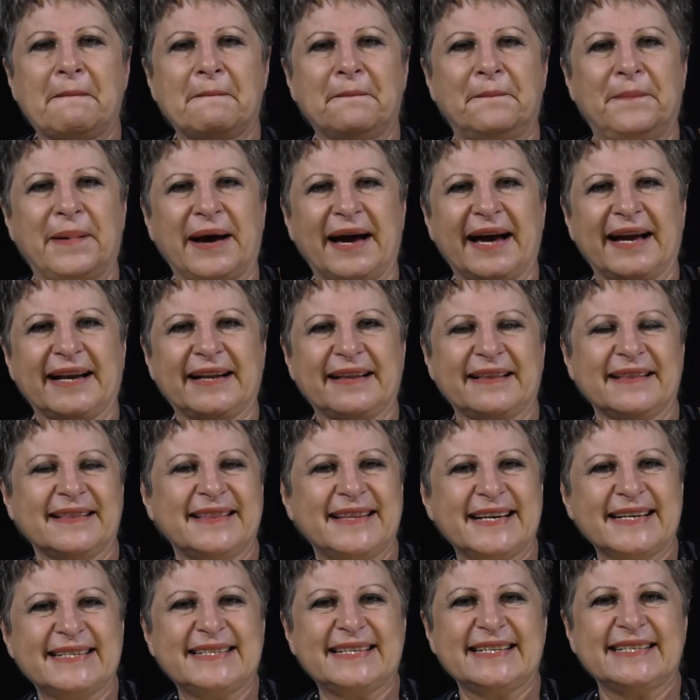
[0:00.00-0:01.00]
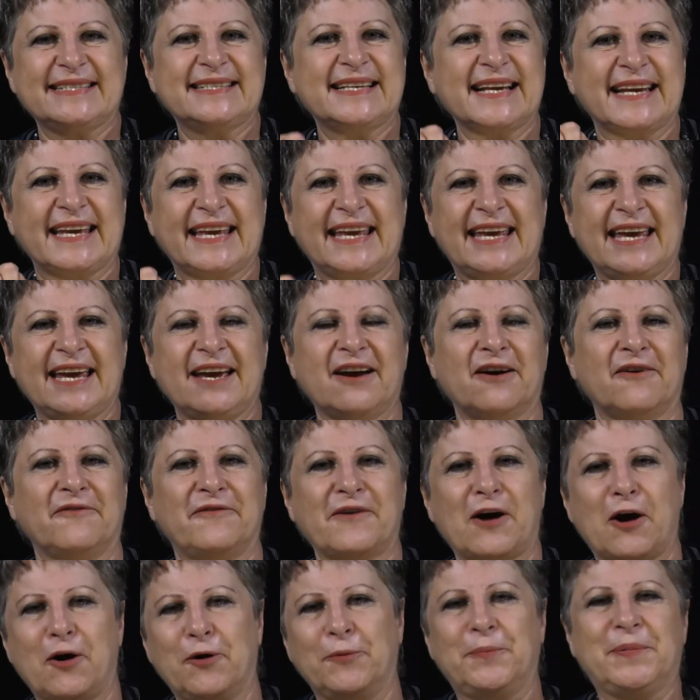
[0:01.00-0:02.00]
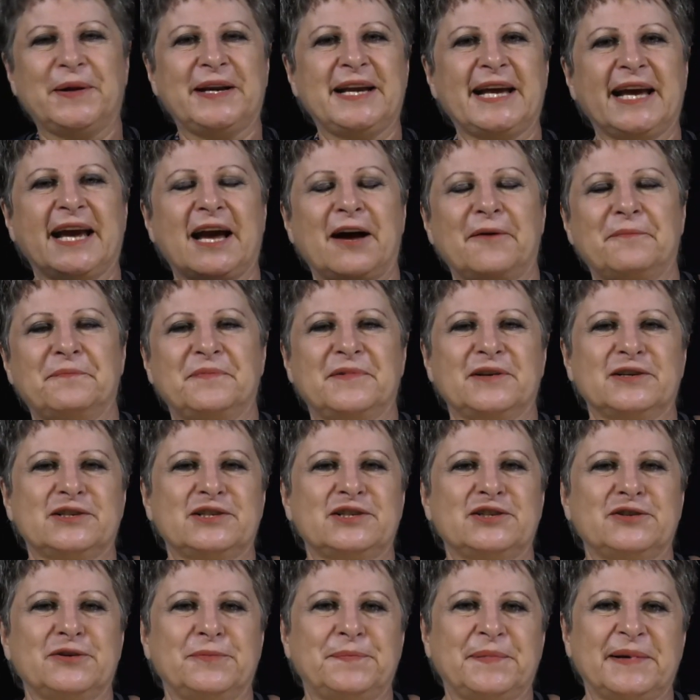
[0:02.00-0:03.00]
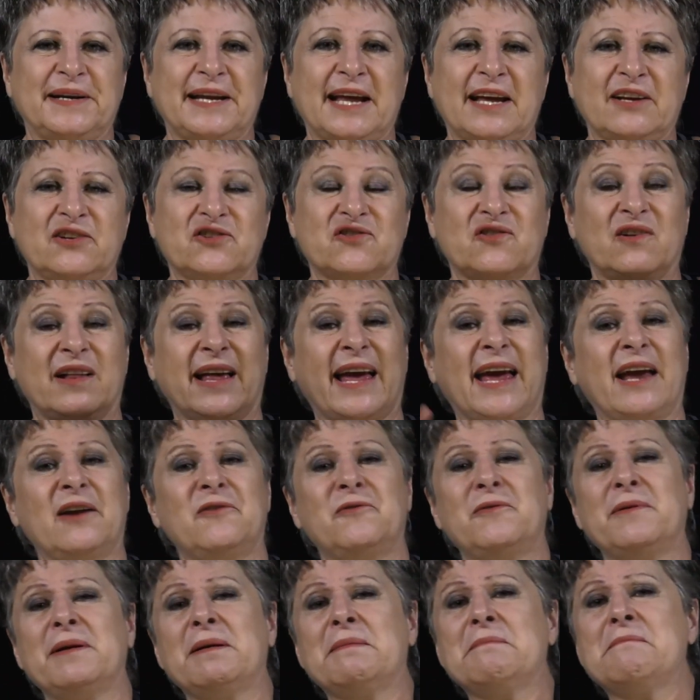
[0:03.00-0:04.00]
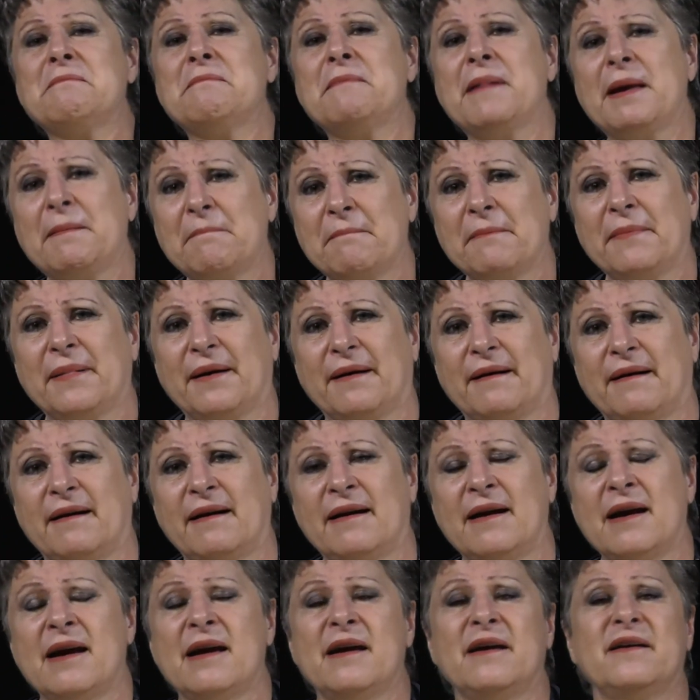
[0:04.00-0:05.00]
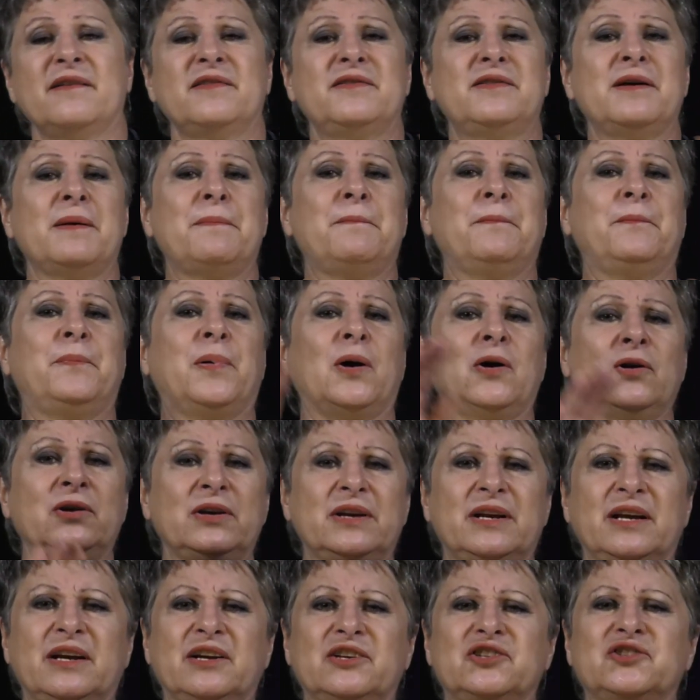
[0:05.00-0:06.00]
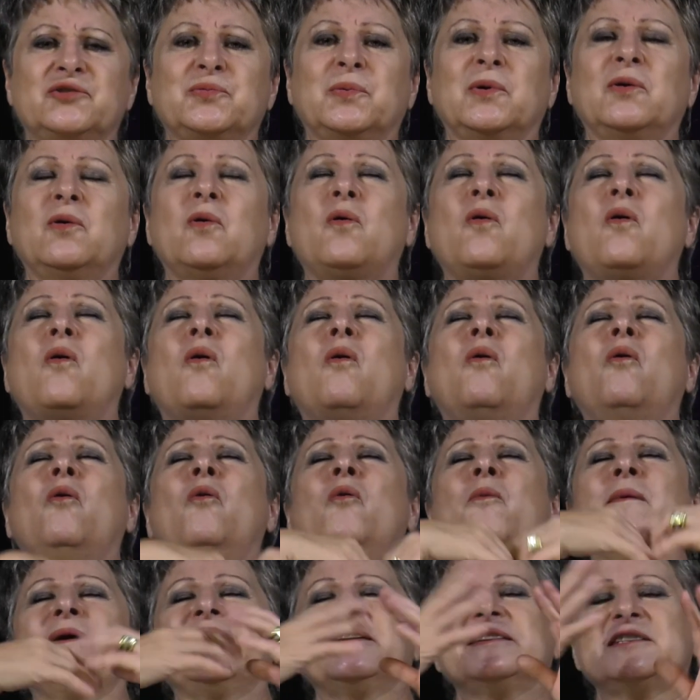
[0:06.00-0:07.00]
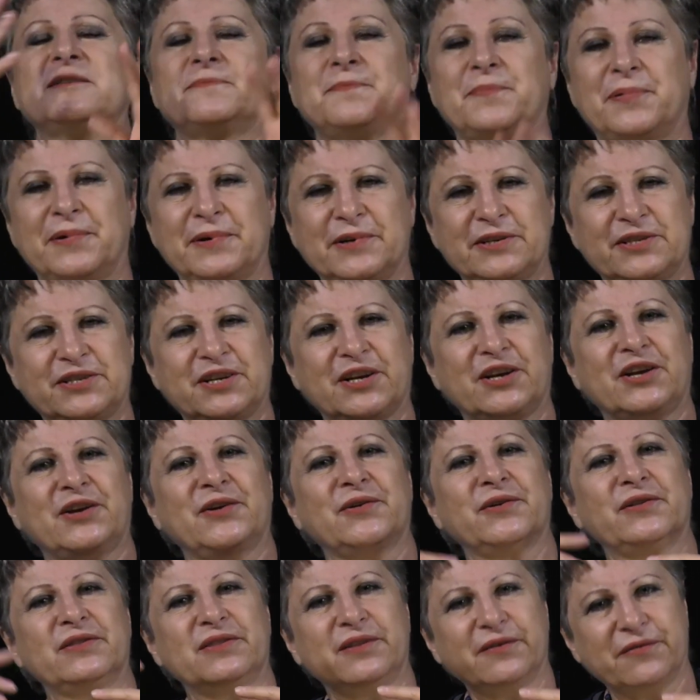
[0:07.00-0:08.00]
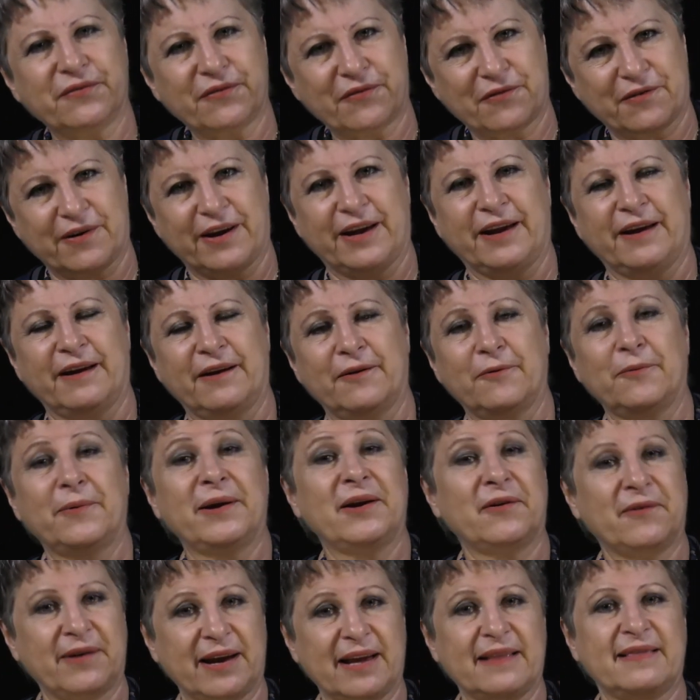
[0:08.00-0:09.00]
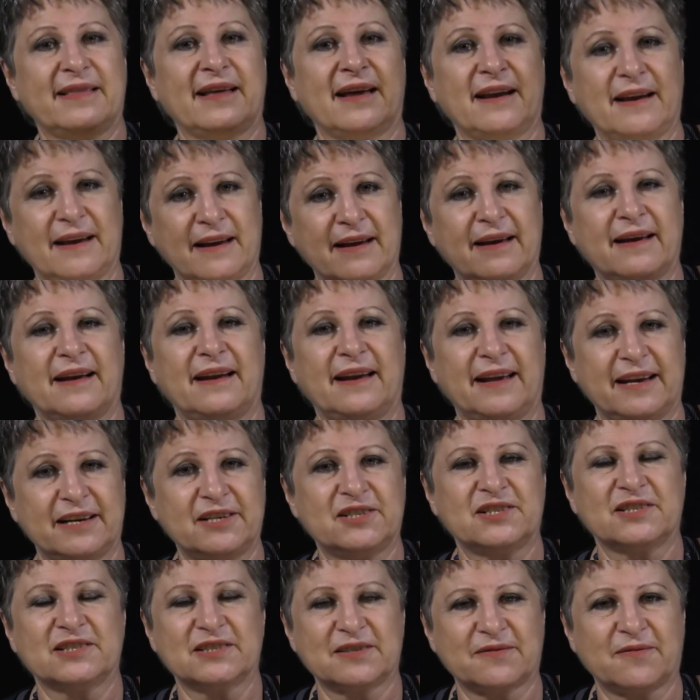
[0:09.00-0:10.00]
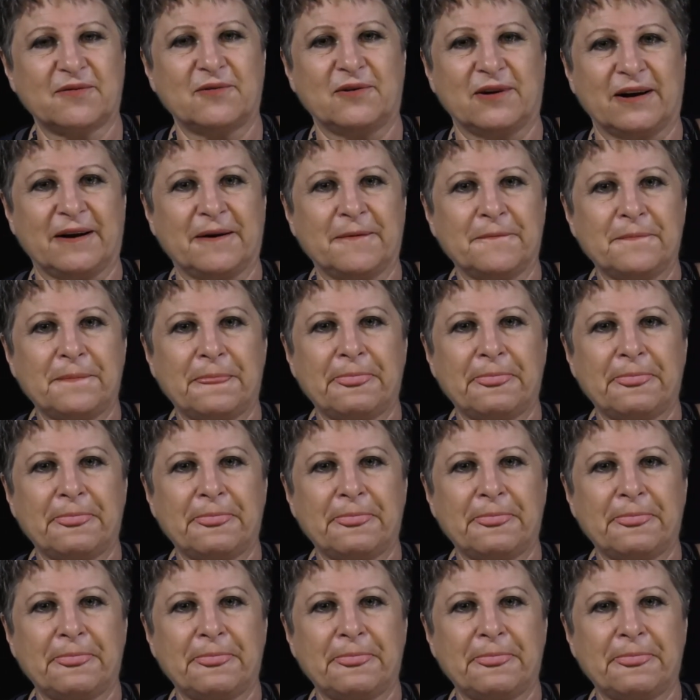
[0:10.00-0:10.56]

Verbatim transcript: But this is the key of opening up the supernatural. And remember, the bondage will always persecute the free. We read that in Galatians 4.